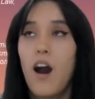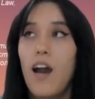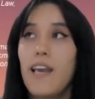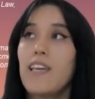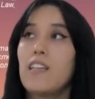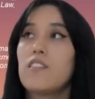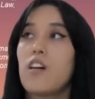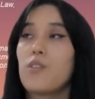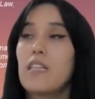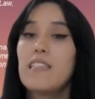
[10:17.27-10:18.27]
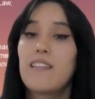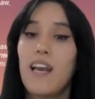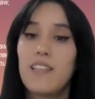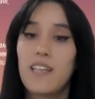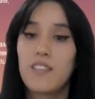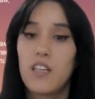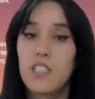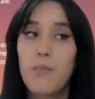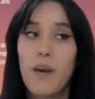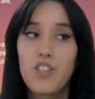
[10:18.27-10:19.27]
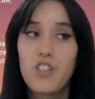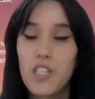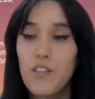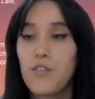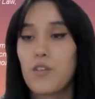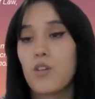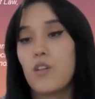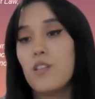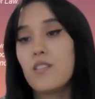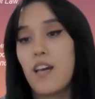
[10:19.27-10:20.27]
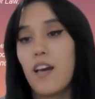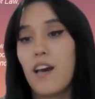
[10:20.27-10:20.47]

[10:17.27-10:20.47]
I can totally say that, especially for girls,